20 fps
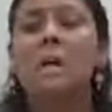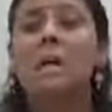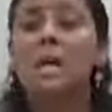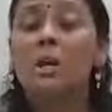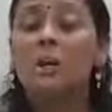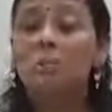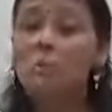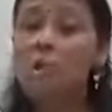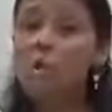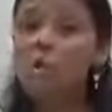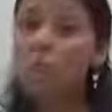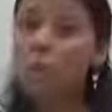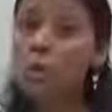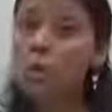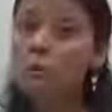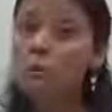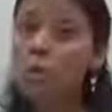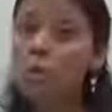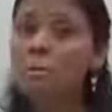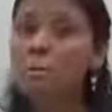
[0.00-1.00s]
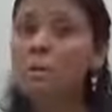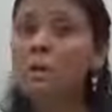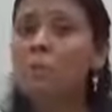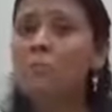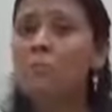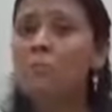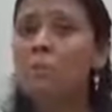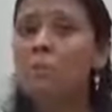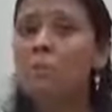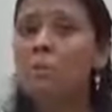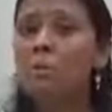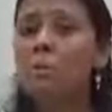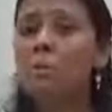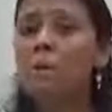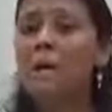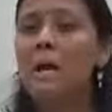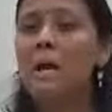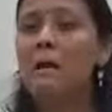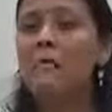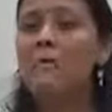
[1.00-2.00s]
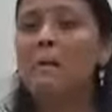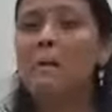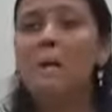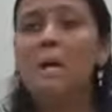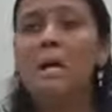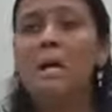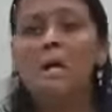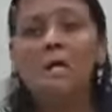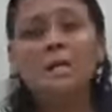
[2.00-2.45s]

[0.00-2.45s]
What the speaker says: in which what we will be having